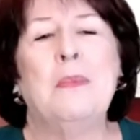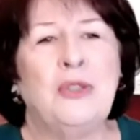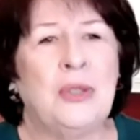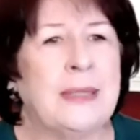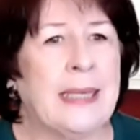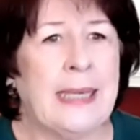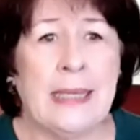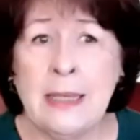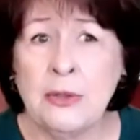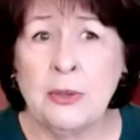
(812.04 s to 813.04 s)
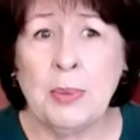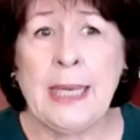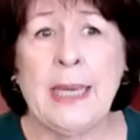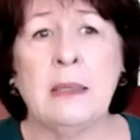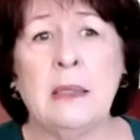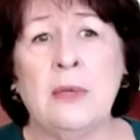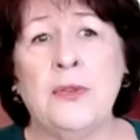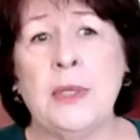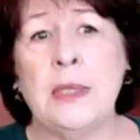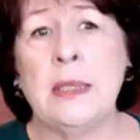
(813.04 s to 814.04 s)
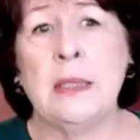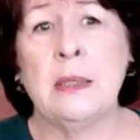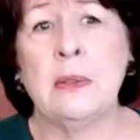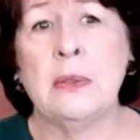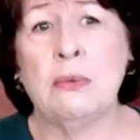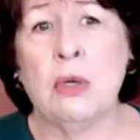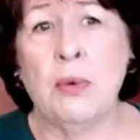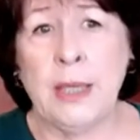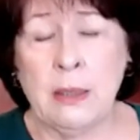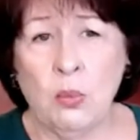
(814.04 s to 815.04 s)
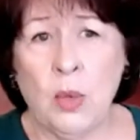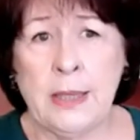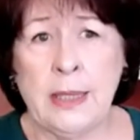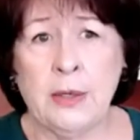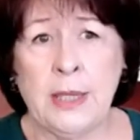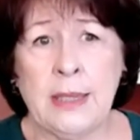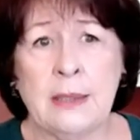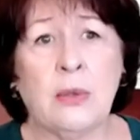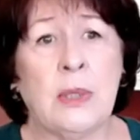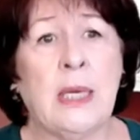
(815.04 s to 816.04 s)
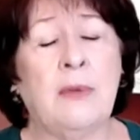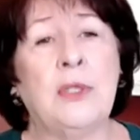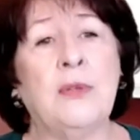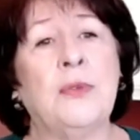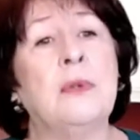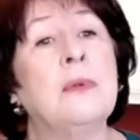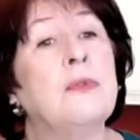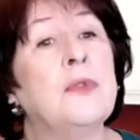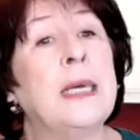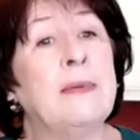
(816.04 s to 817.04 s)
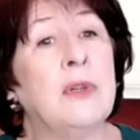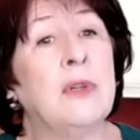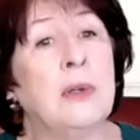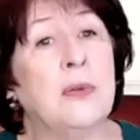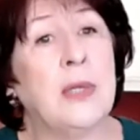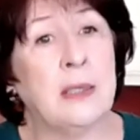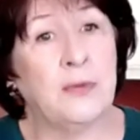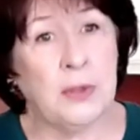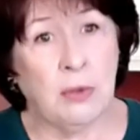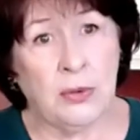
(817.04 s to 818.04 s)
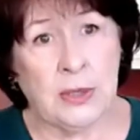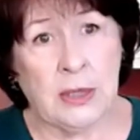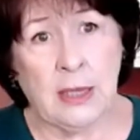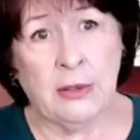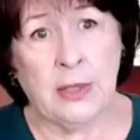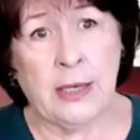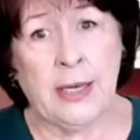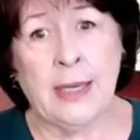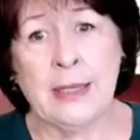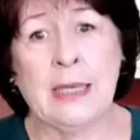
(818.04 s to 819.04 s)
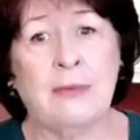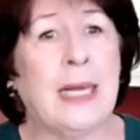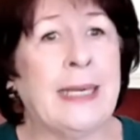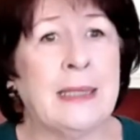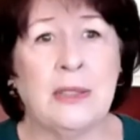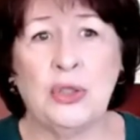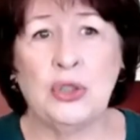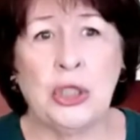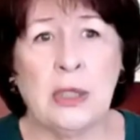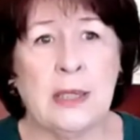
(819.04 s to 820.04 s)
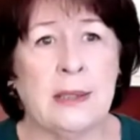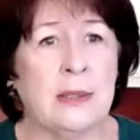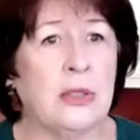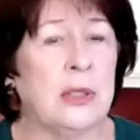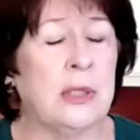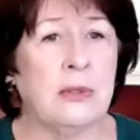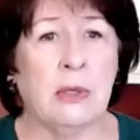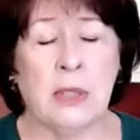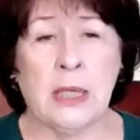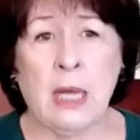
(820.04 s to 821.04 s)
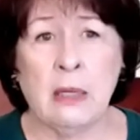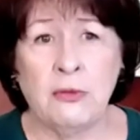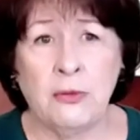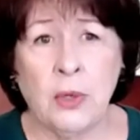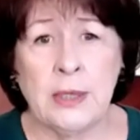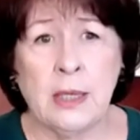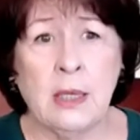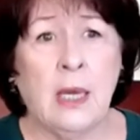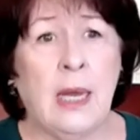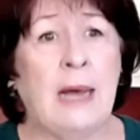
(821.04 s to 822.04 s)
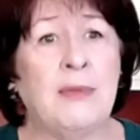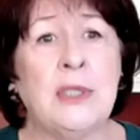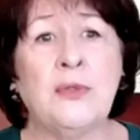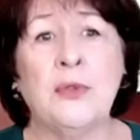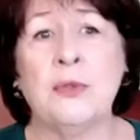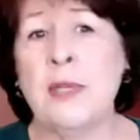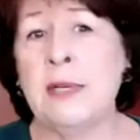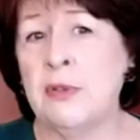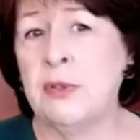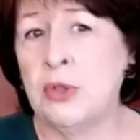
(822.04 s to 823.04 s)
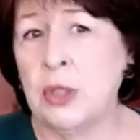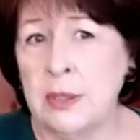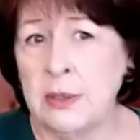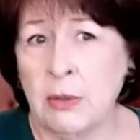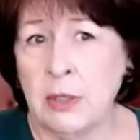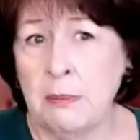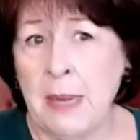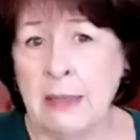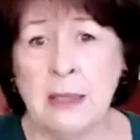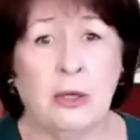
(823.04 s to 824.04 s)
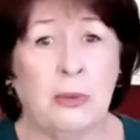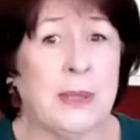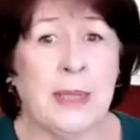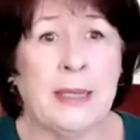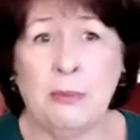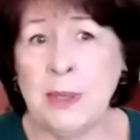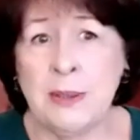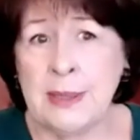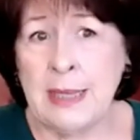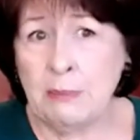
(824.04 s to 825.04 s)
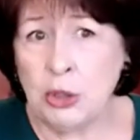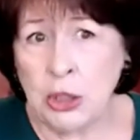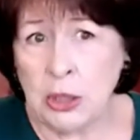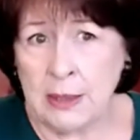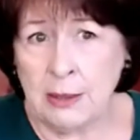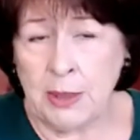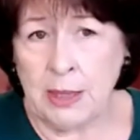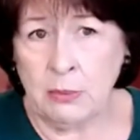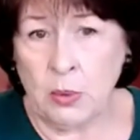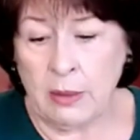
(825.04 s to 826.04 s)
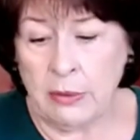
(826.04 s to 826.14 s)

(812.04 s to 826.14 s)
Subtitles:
Just like any other plant, if it is growing in one area, it's going to have a different flavor than if it grows in another area. I kind of liken it to chilies. Chilies grown in California have a different flavor than chilies grown in Mexico, but they could be the same chili to begin with.